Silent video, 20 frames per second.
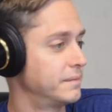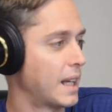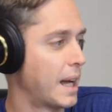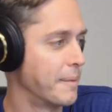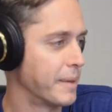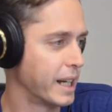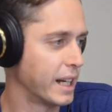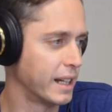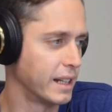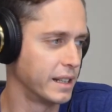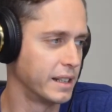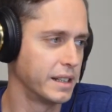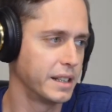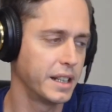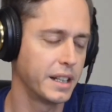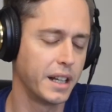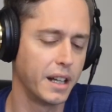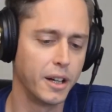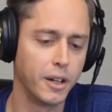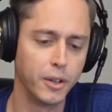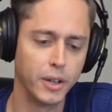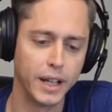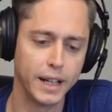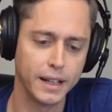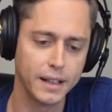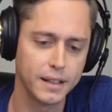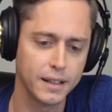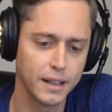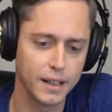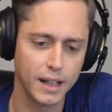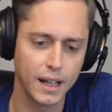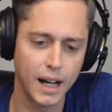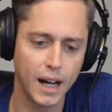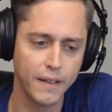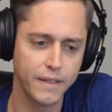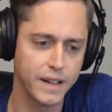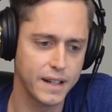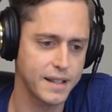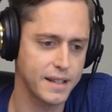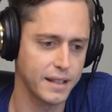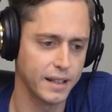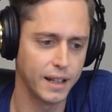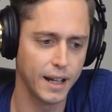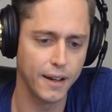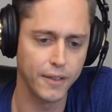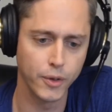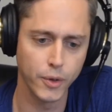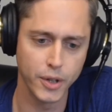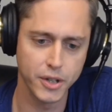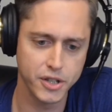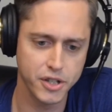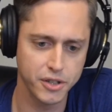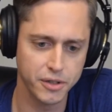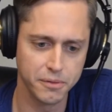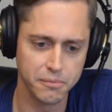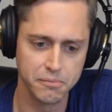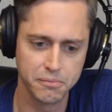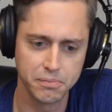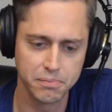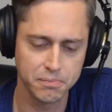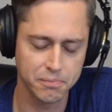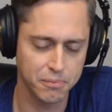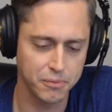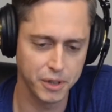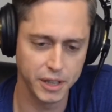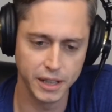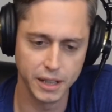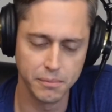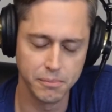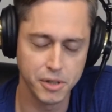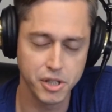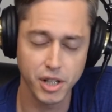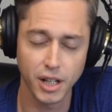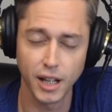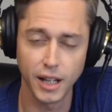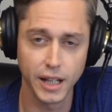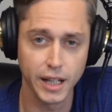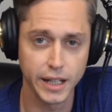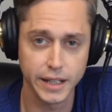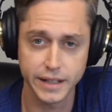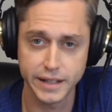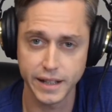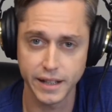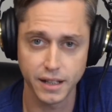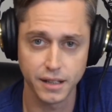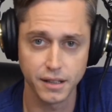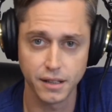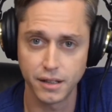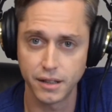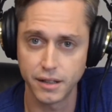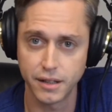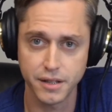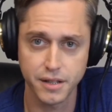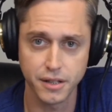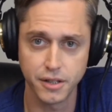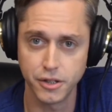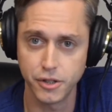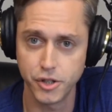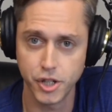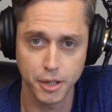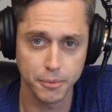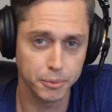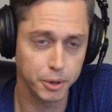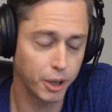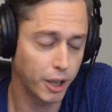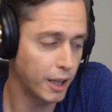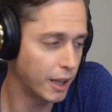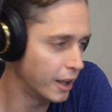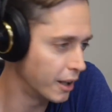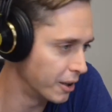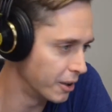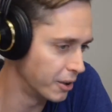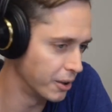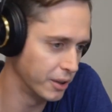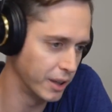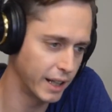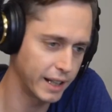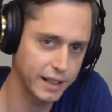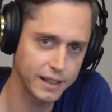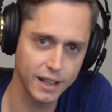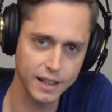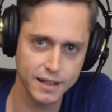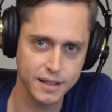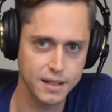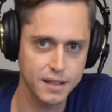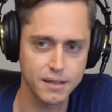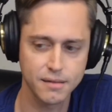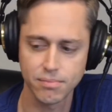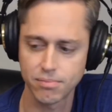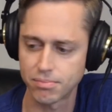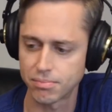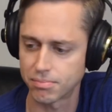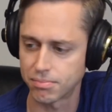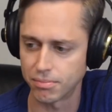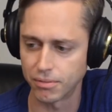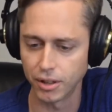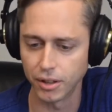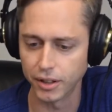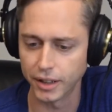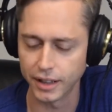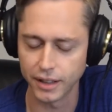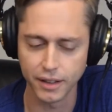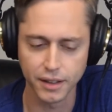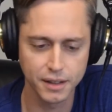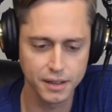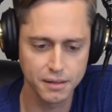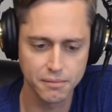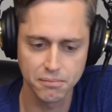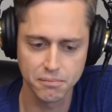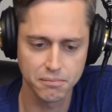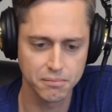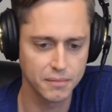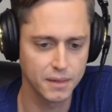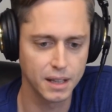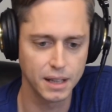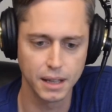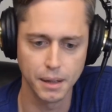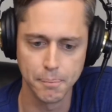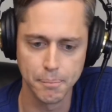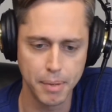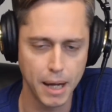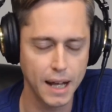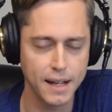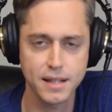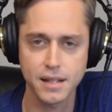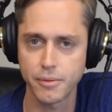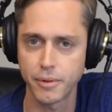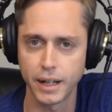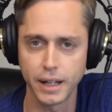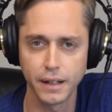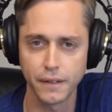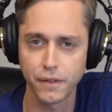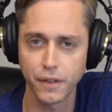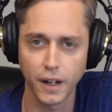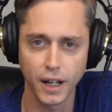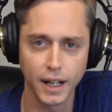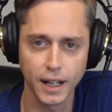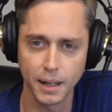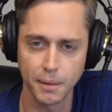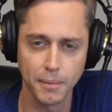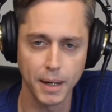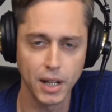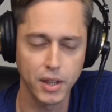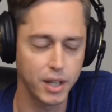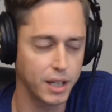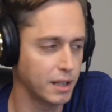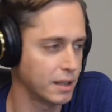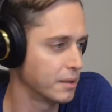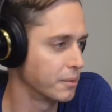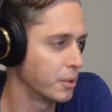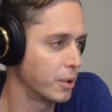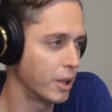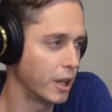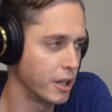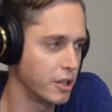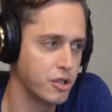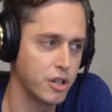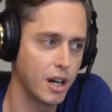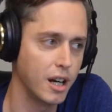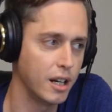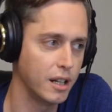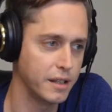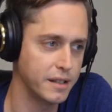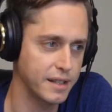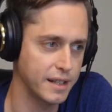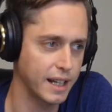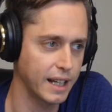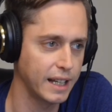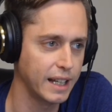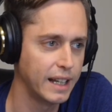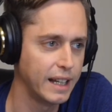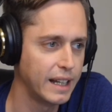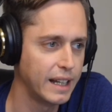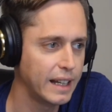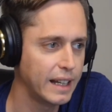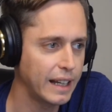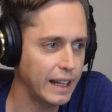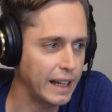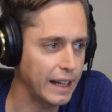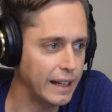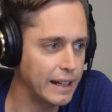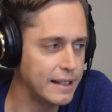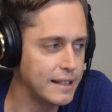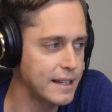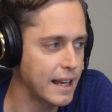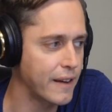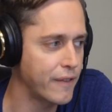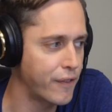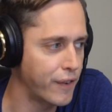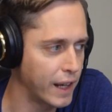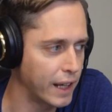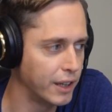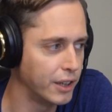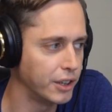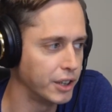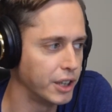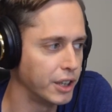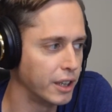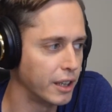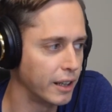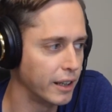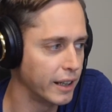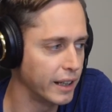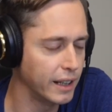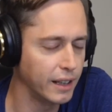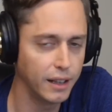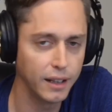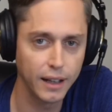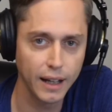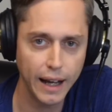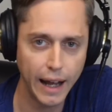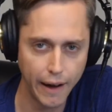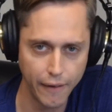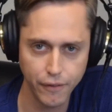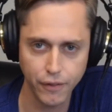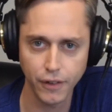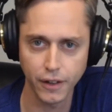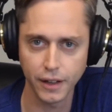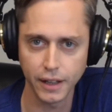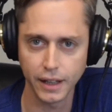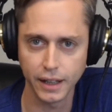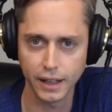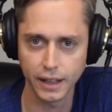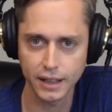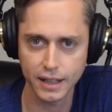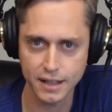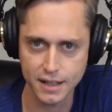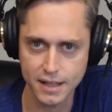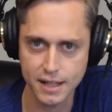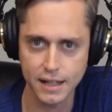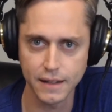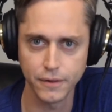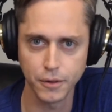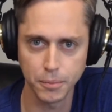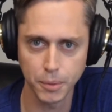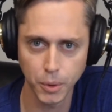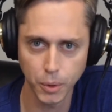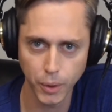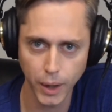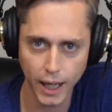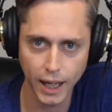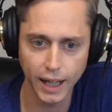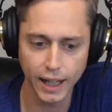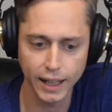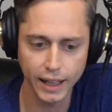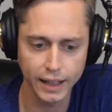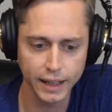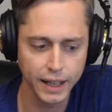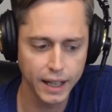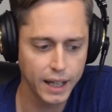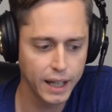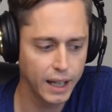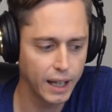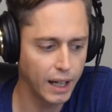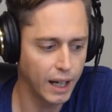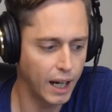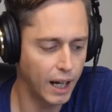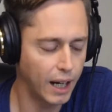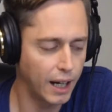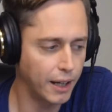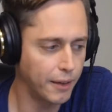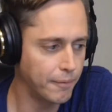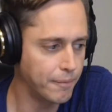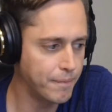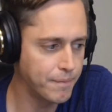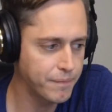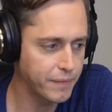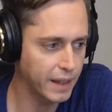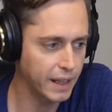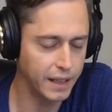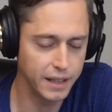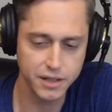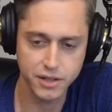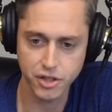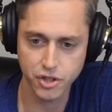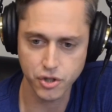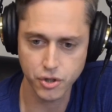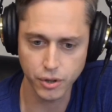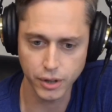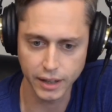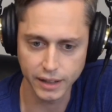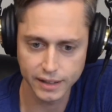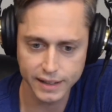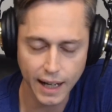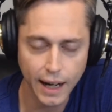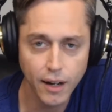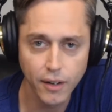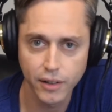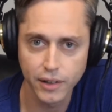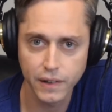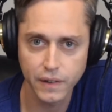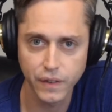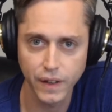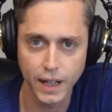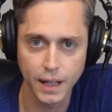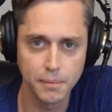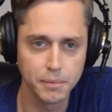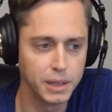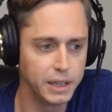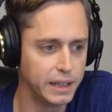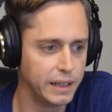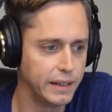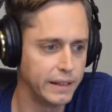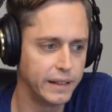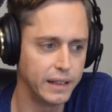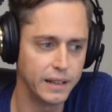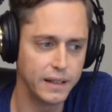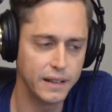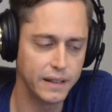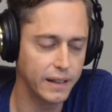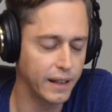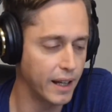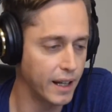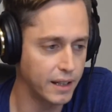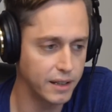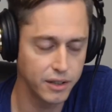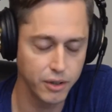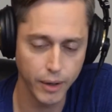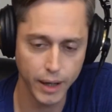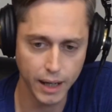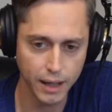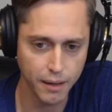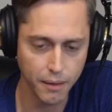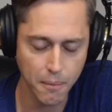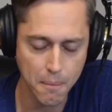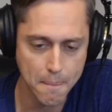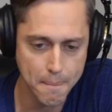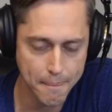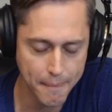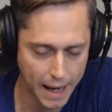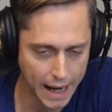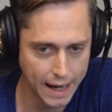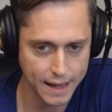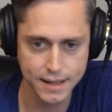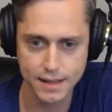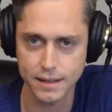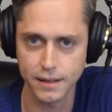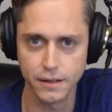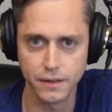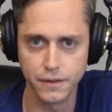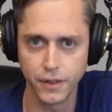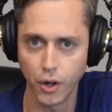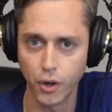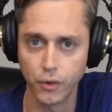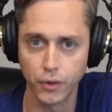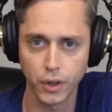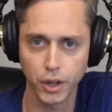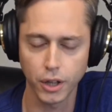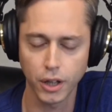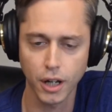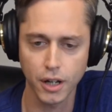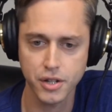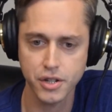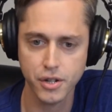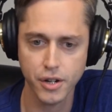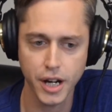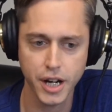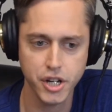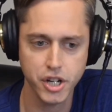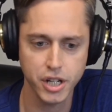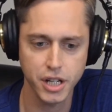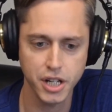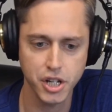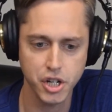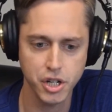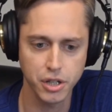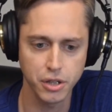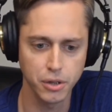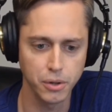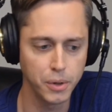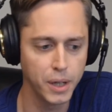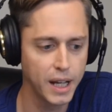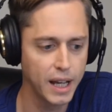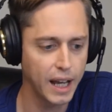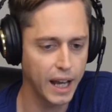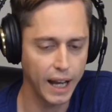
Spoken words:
I mean, you know, like, obviously everyone should read Michelle Alexander's A New Jim Crow. Like, that's really the best way to frame, I think, the war on drugs. Like, it is a failure in every conceivable way. It has destroyed countless families. It has led to a massive over-incarceration issue.